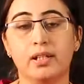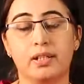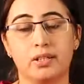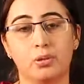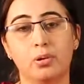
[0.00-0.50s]

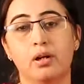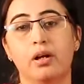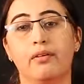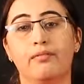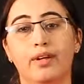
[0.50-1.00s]
So,
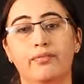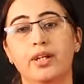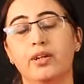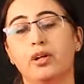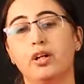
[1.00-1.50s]
when
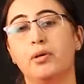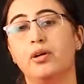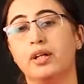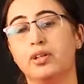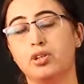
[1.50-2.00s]
we talk
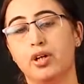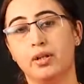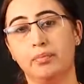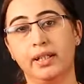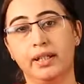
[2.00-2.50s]
about
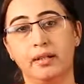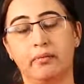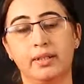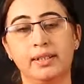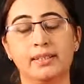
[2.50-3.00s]
insurable
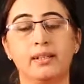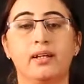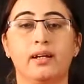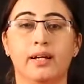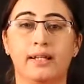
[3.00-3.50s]
interest,
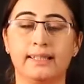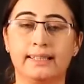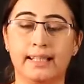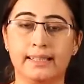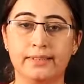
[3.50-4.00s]
it is
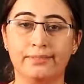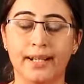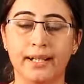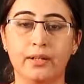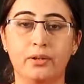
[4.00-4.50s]

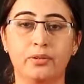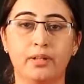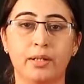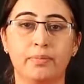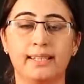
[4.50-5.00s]
classified into
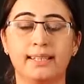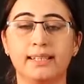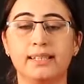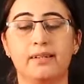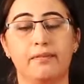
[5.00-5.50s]
three
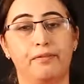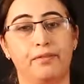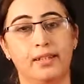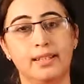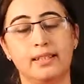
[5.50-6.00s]
bases.
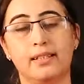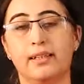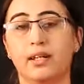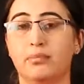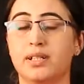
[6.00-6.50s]
First,
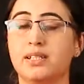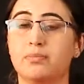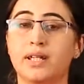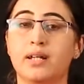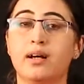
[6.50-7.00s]
there
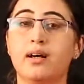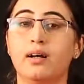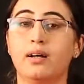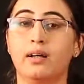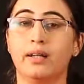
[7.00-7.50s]
must be a
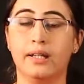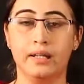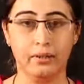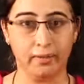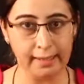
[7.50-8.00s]

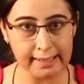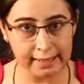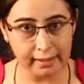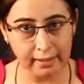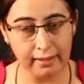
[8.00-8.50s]
interest.